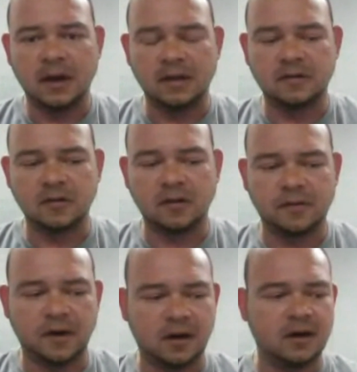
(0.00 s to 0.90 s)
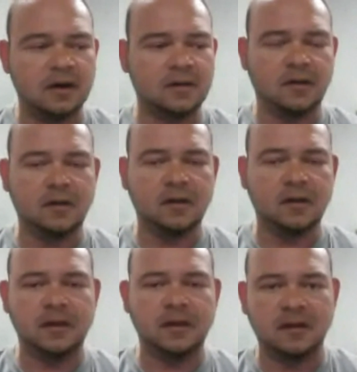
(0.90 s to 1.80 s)
And so far, the
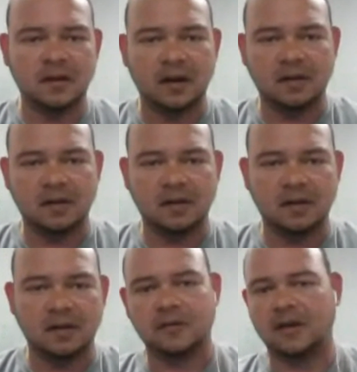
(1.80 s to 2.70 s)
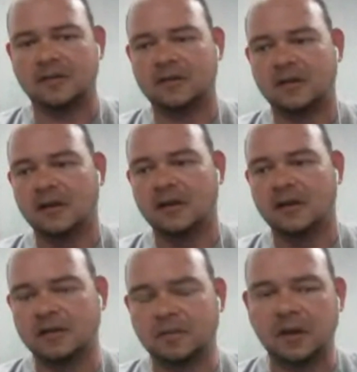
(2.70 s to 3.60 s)
only BEC that I trust
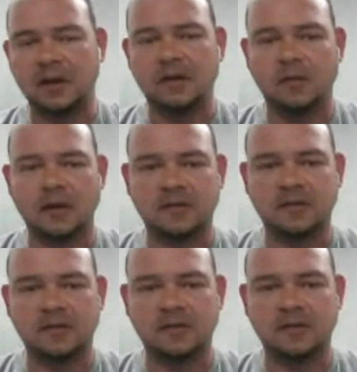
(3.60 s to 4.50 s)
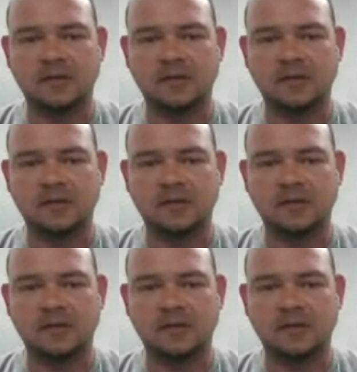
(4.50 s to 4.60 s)
has been Western